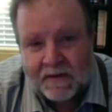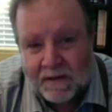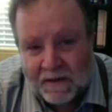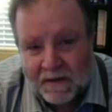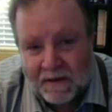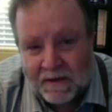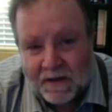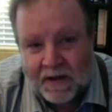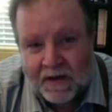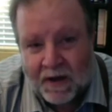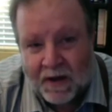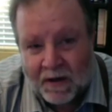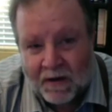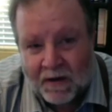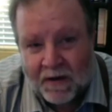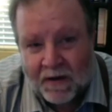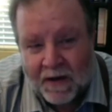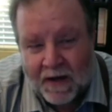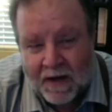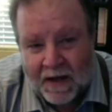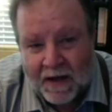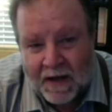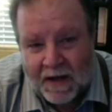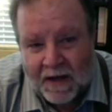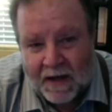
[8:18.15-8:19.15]
you know,
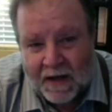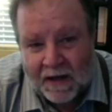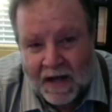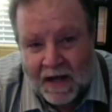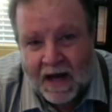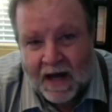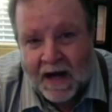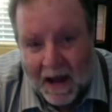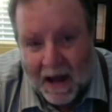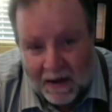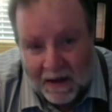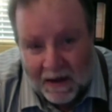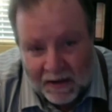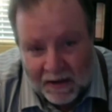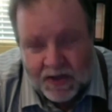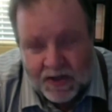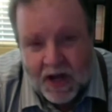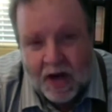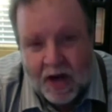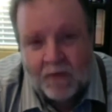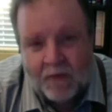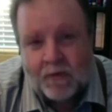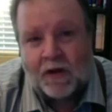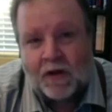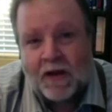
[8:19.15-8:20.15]
let it out in
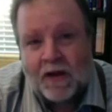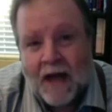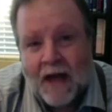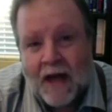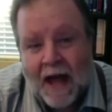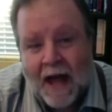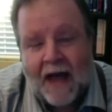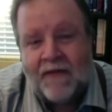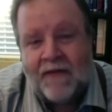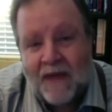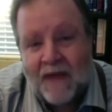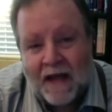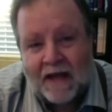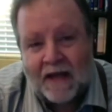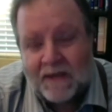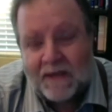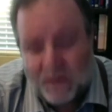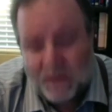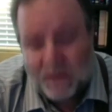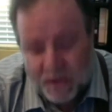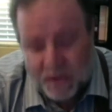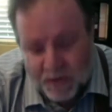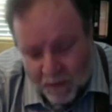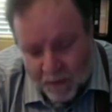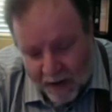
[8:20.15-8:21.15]
general, and
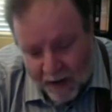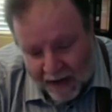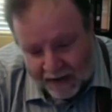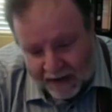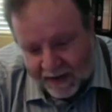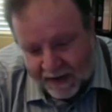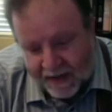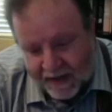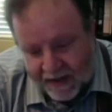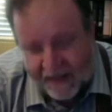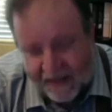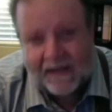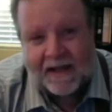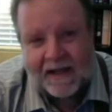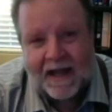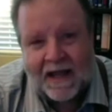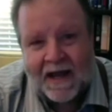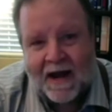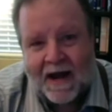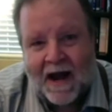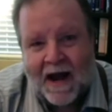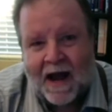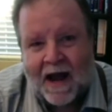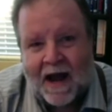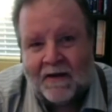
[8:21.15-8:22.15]
then direct it and let
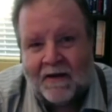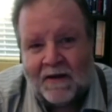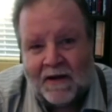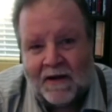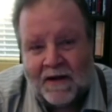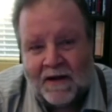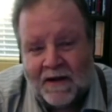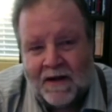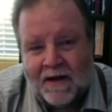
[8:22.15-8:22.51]
it out,